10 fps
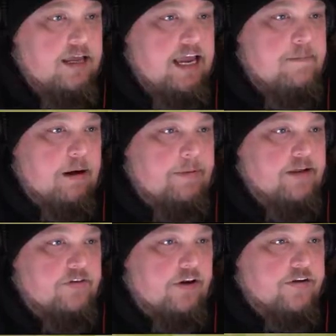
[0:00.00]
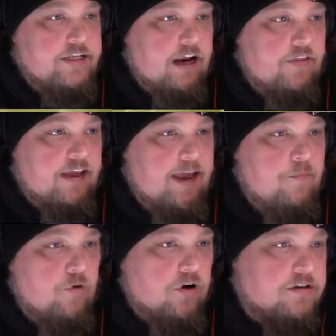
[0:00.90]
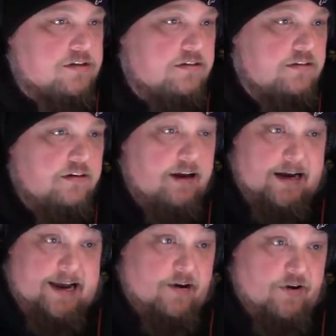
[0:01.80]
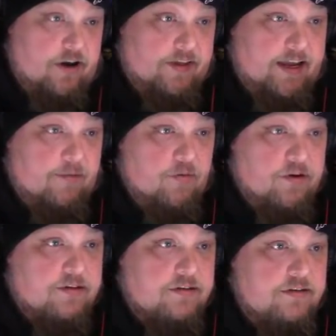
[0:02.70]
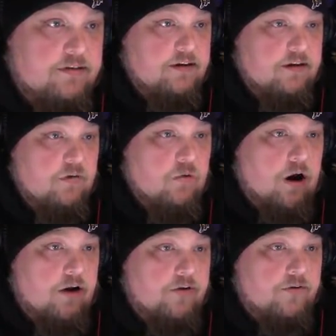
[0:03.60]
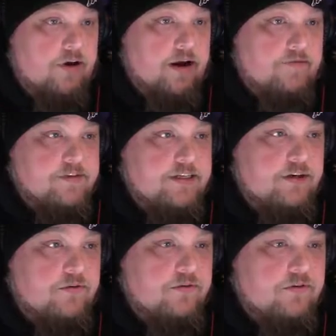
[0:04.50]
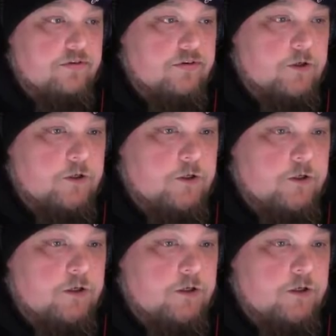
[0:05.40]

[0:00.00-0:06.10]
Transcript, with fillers: He probably doesn't understand how the game works. I don't know how the game works. Where are you? I don't even see you. Where are you?